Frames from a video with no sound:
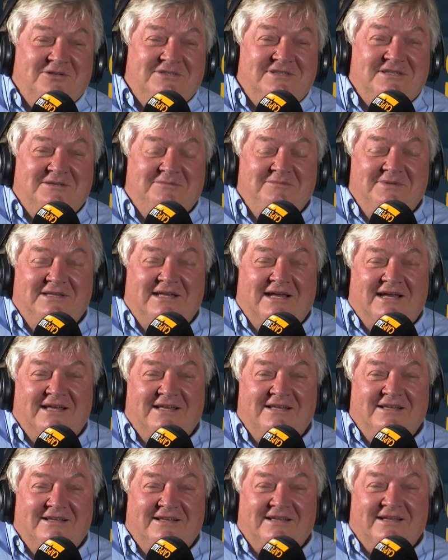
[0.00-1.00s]
wasn't me.
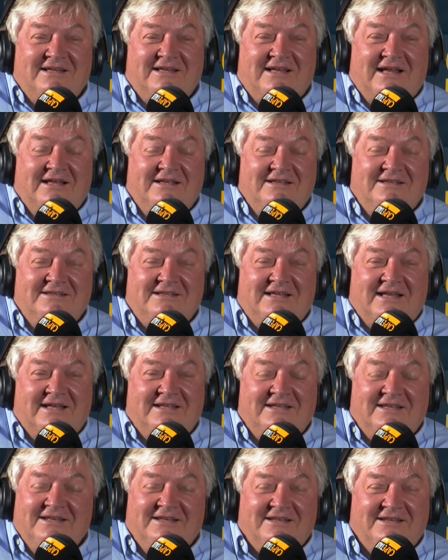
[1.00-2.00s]
I
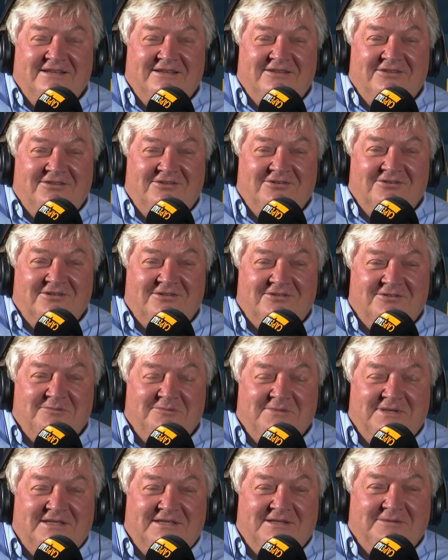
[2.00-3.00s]
didn't do it to
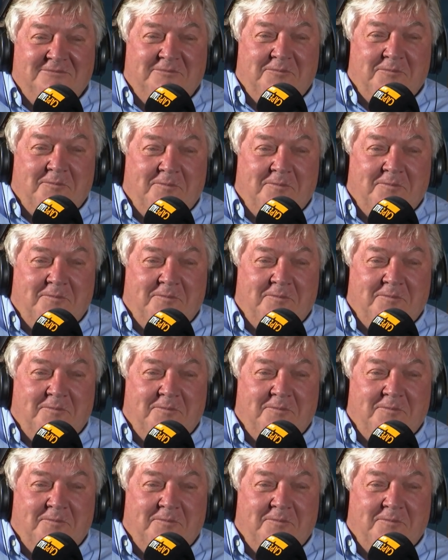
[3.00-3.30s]
meet him.